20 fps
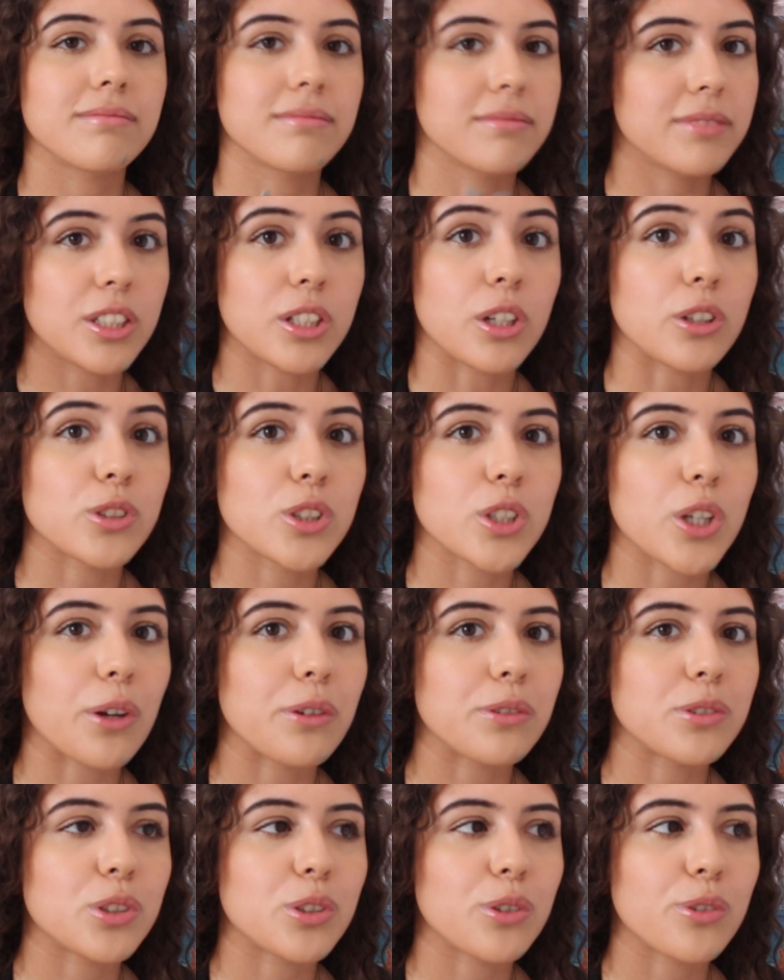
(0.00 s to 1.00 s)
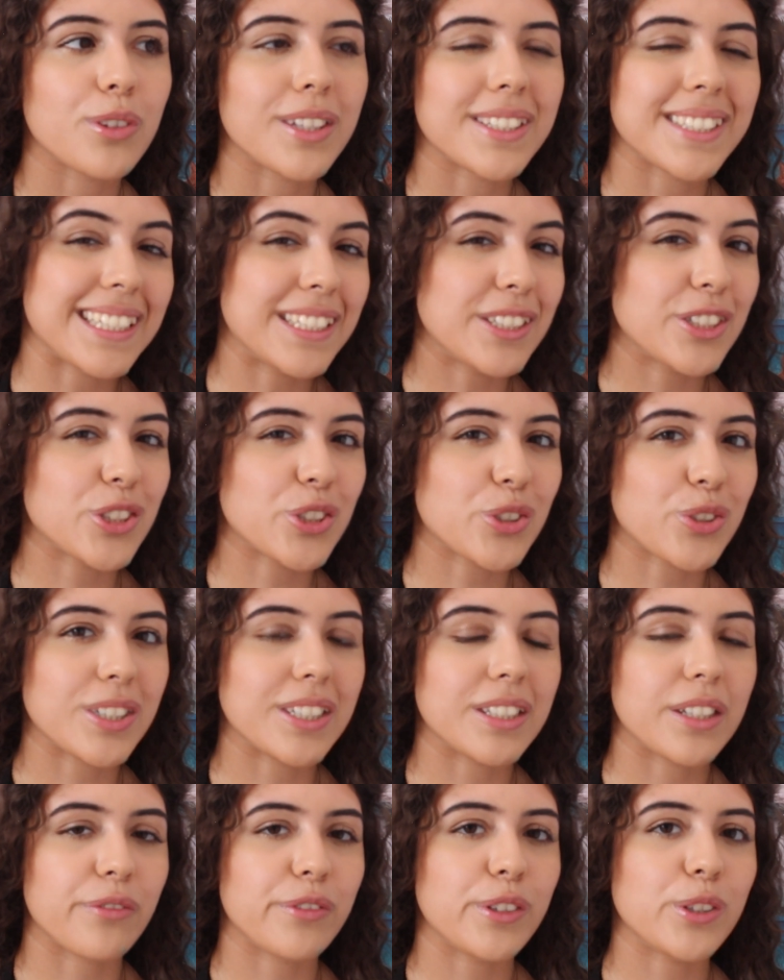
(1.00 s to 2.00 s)
you know, to go into this industry
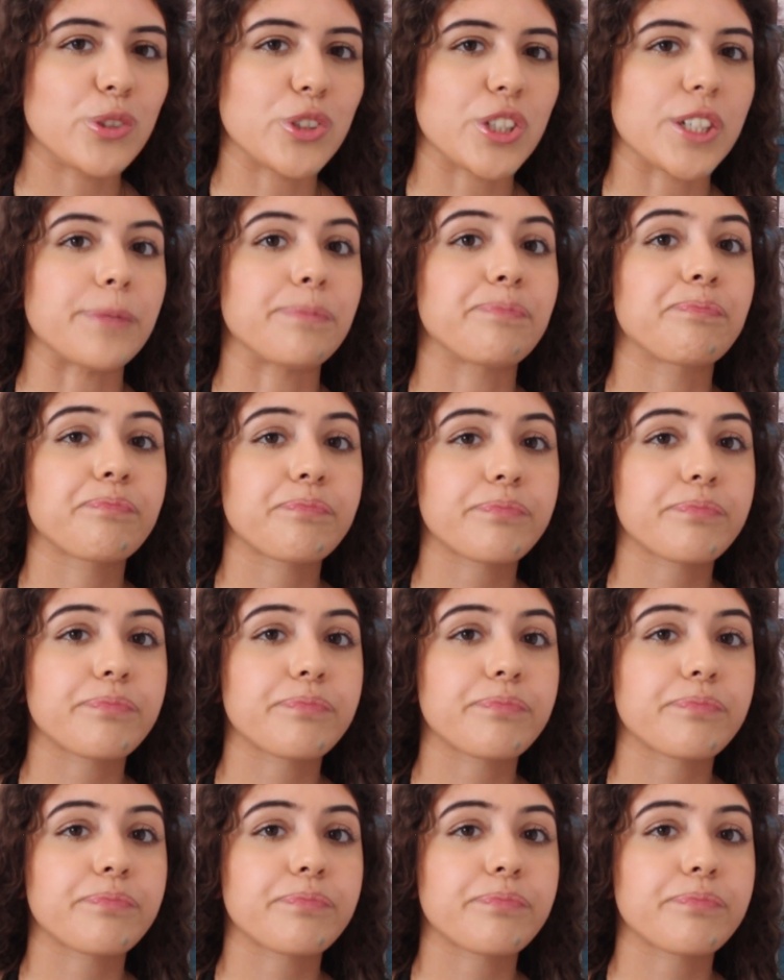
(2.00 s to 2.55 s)
in the future.